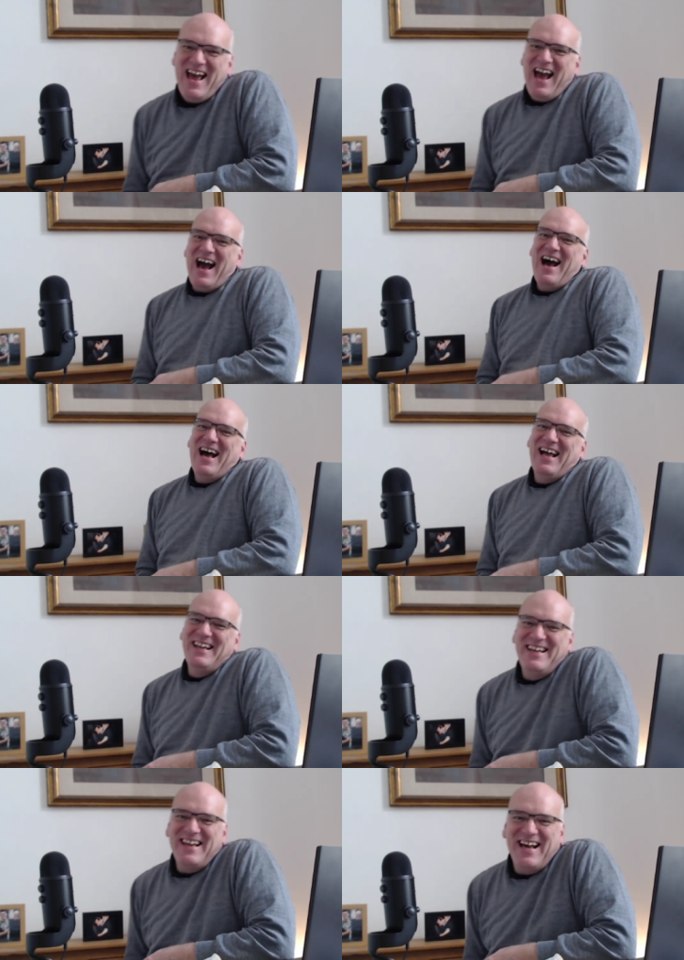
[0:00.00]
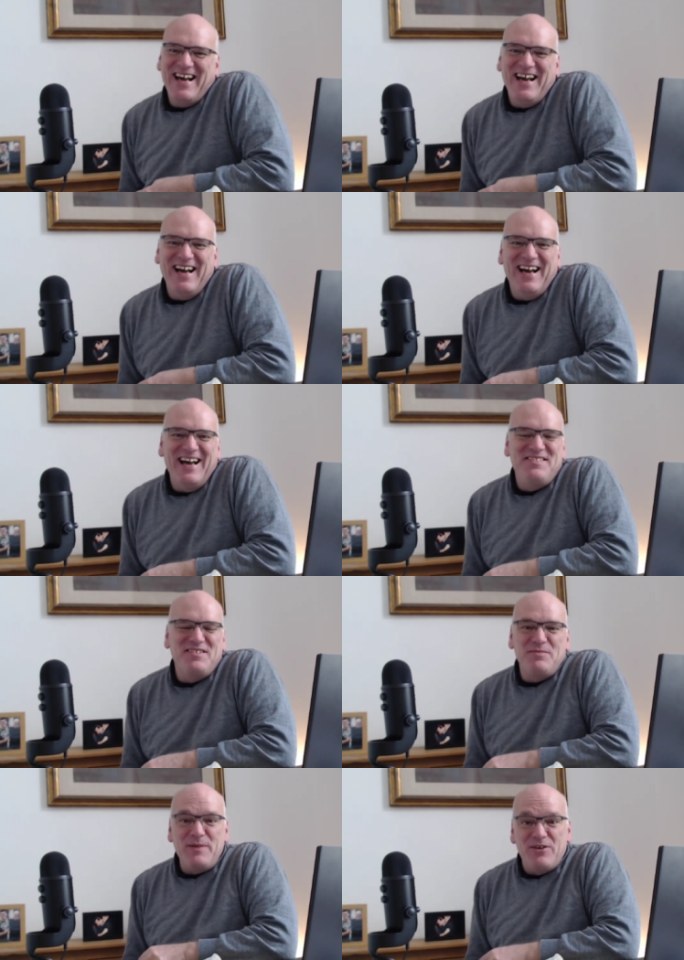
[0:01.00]
And uh, it's
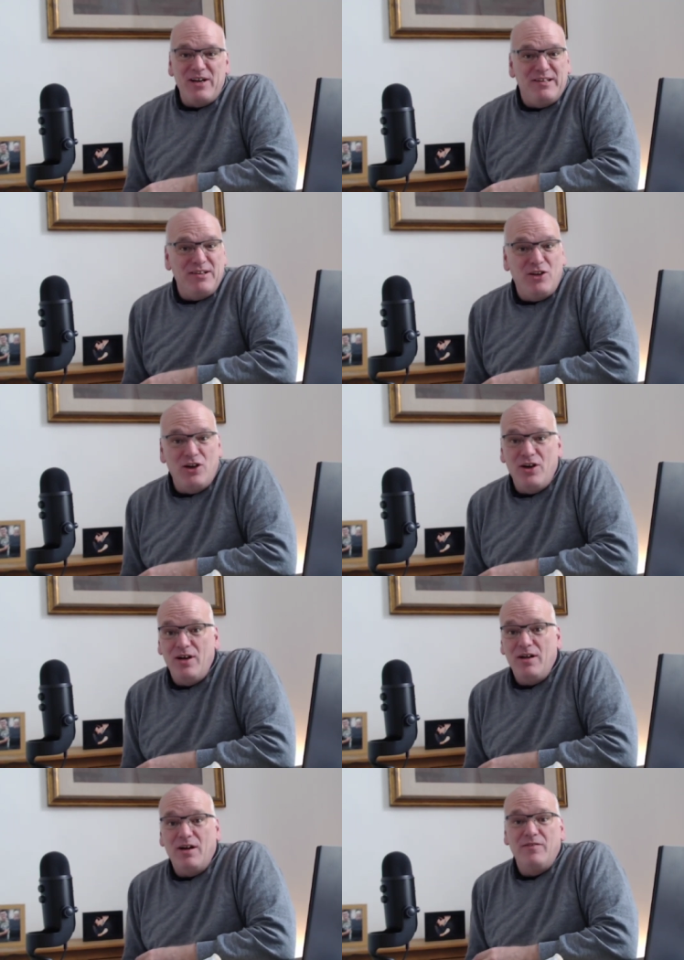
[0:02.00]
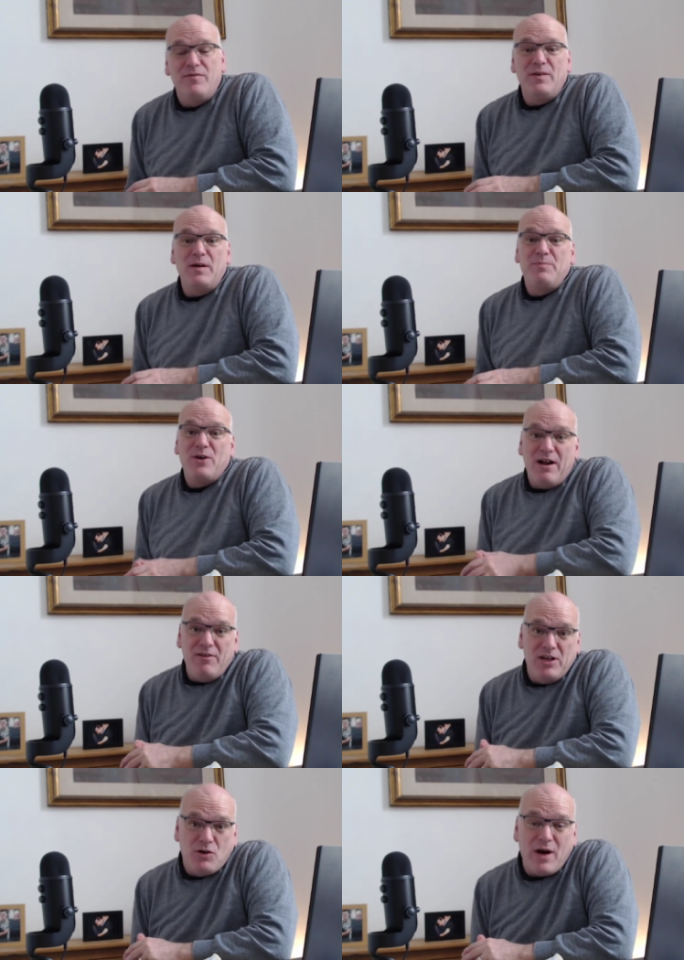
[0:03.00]
just been great to hear of prayer
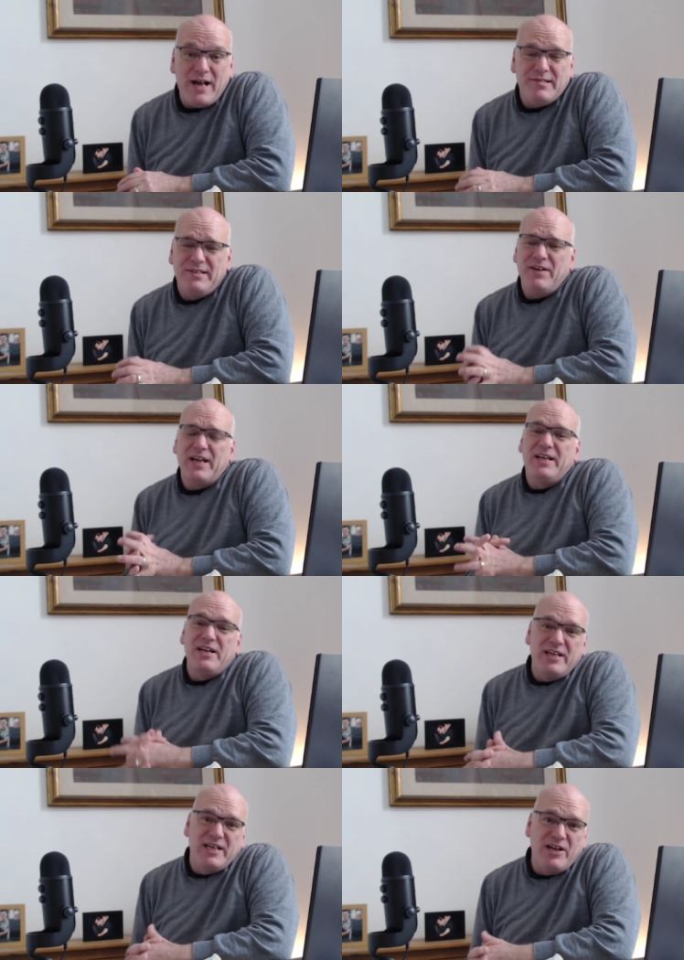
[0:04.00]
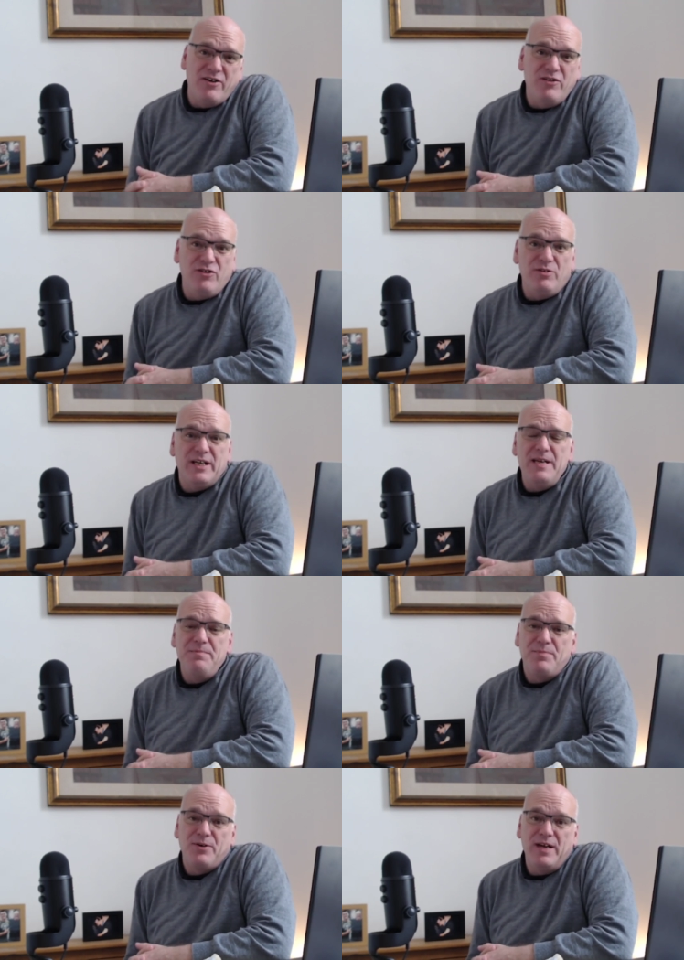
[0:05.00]
requests. If I can encourage you to
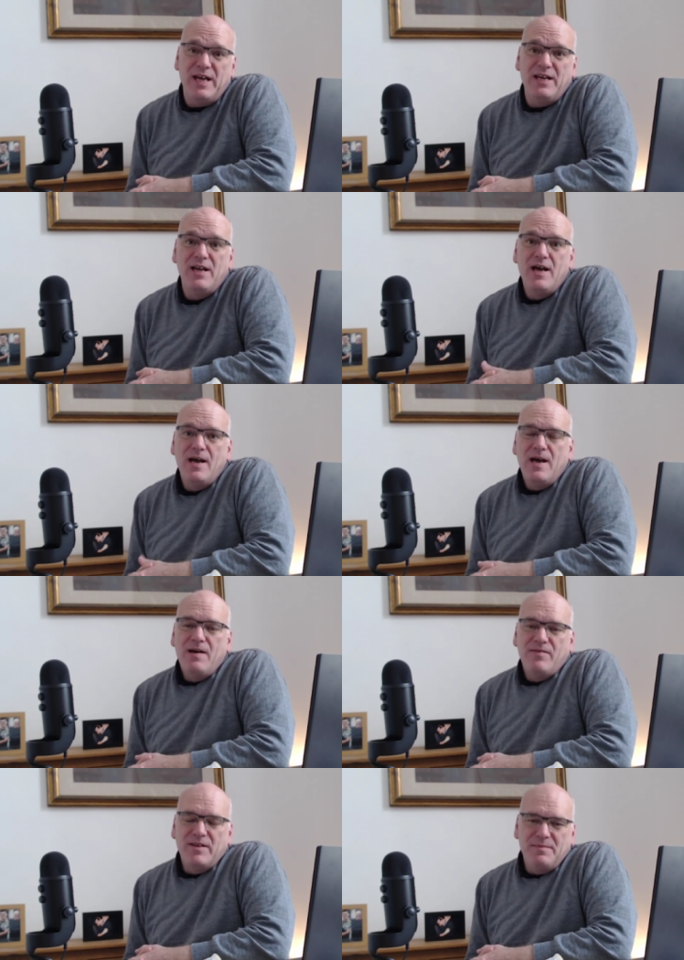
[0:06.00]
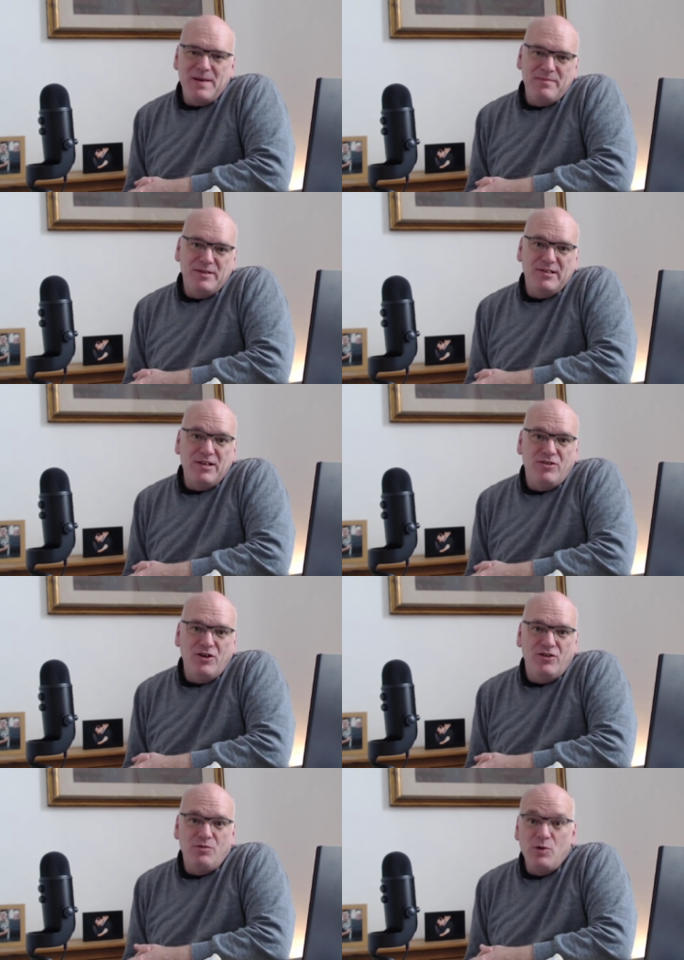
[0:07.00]
keep praying for the members of the
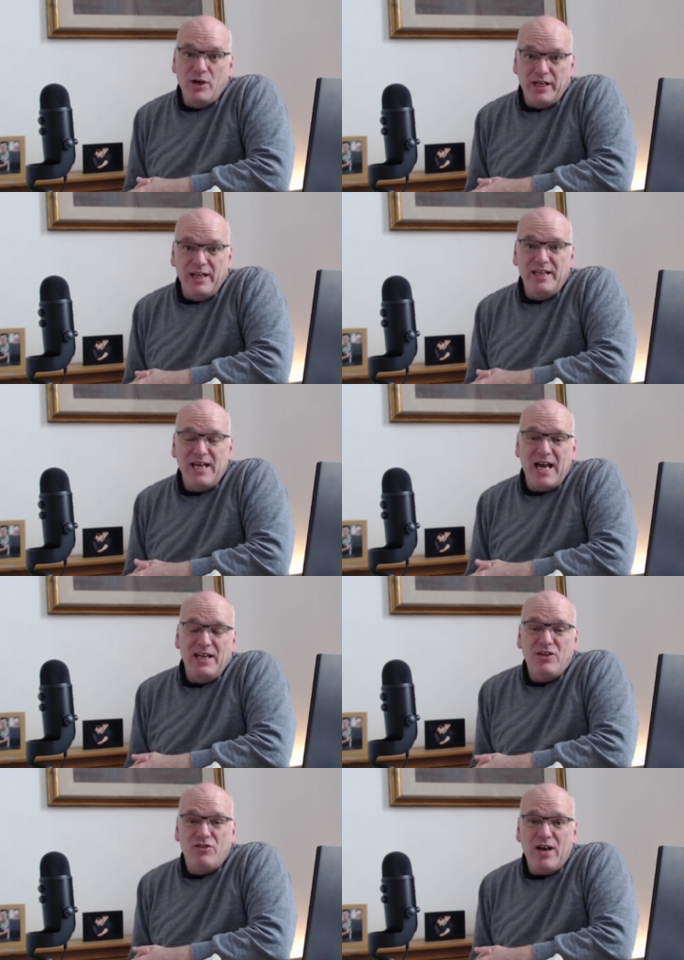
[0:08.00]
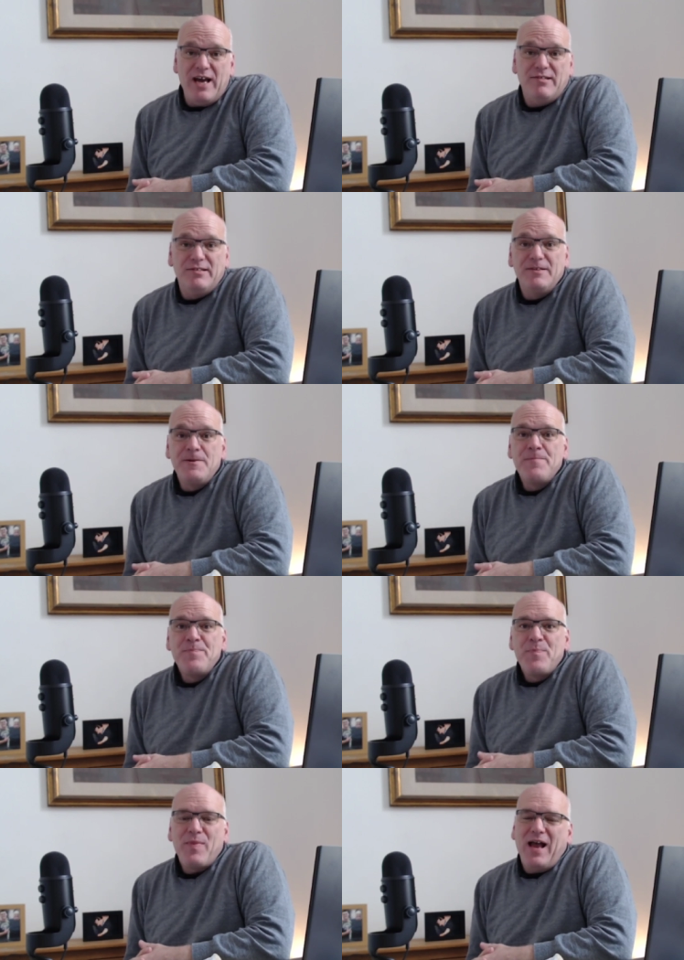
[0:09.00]
church who are working in the NHS
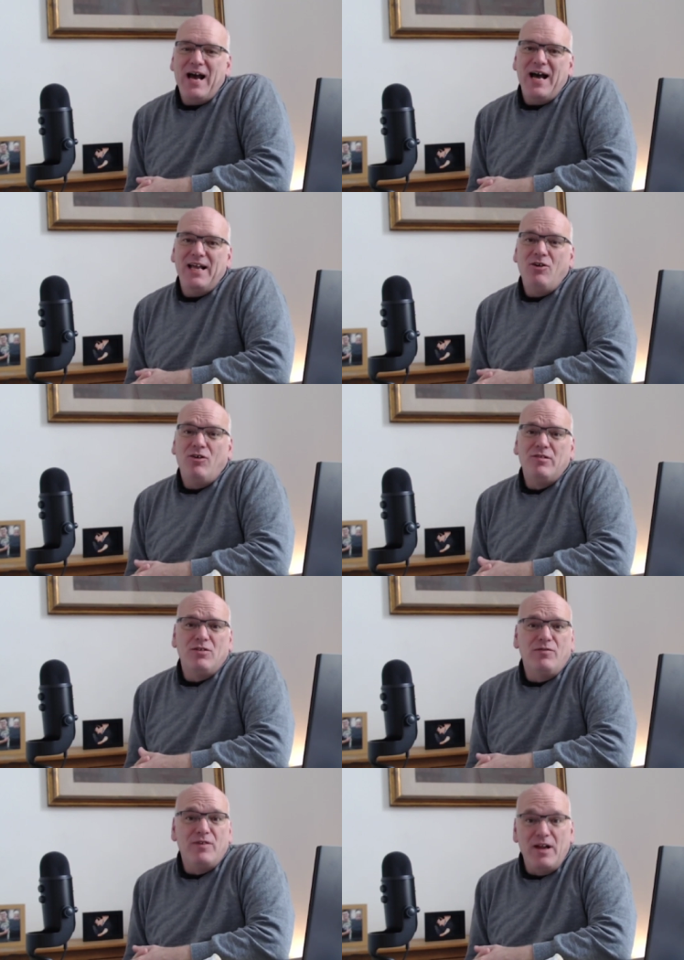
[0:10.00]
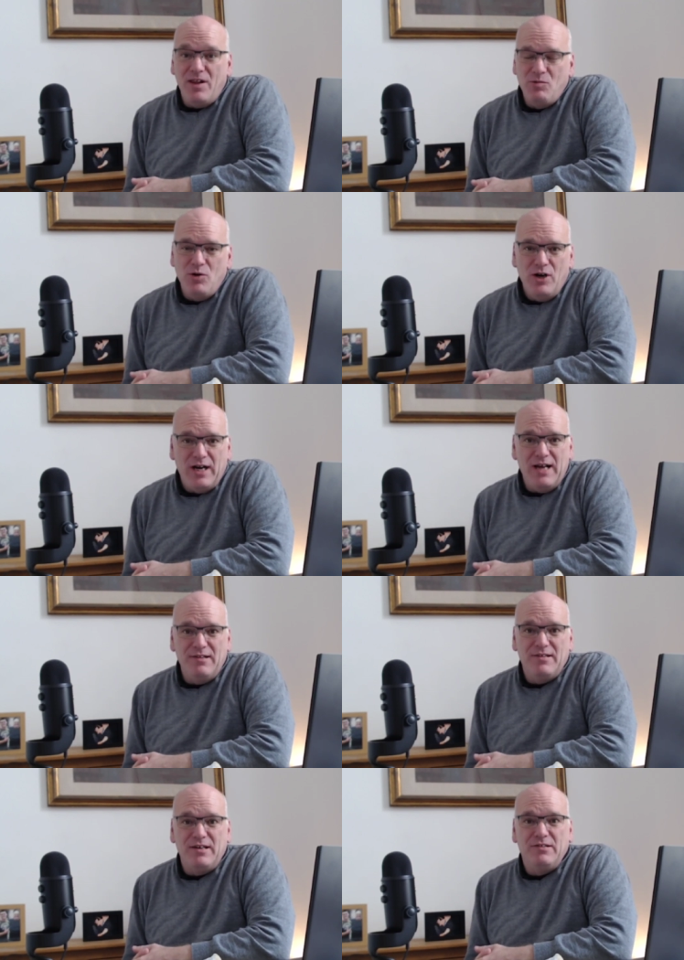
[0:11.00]
and also for other
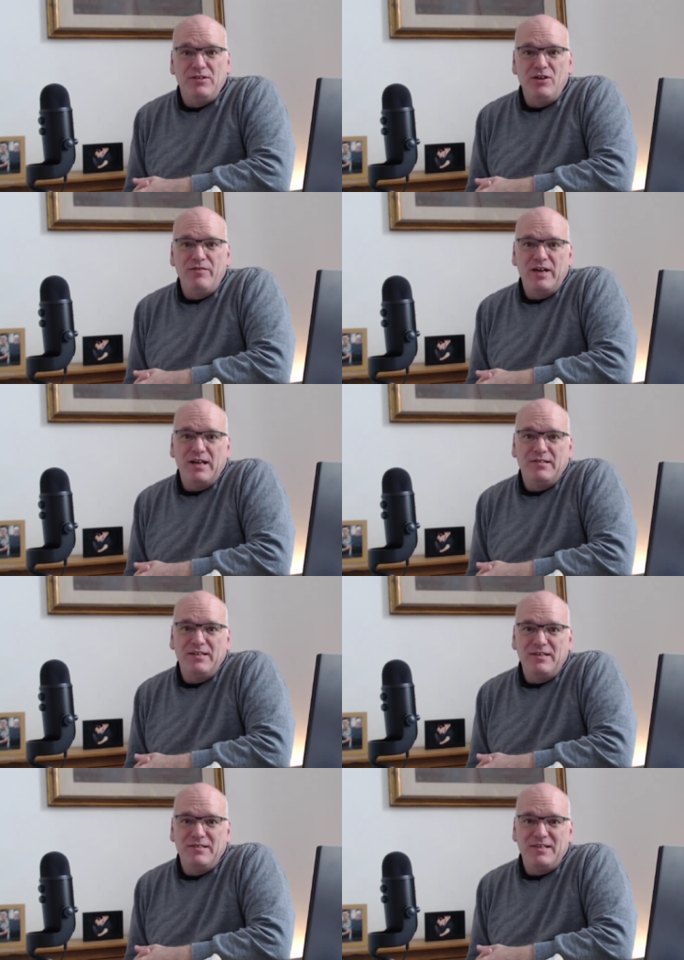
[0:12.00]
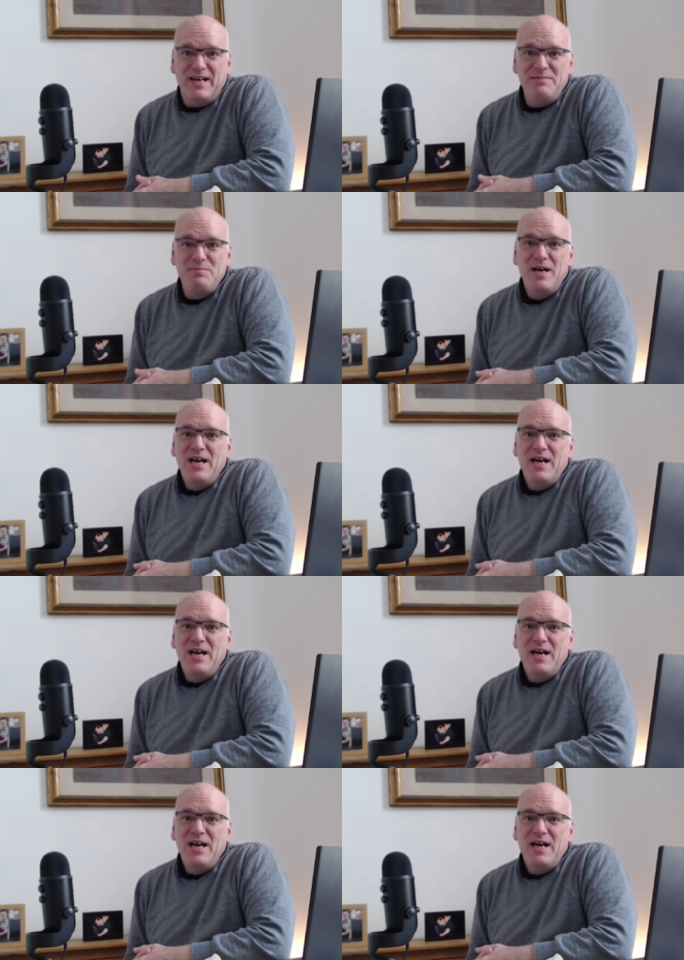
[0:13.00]
workers that are serving us at this time.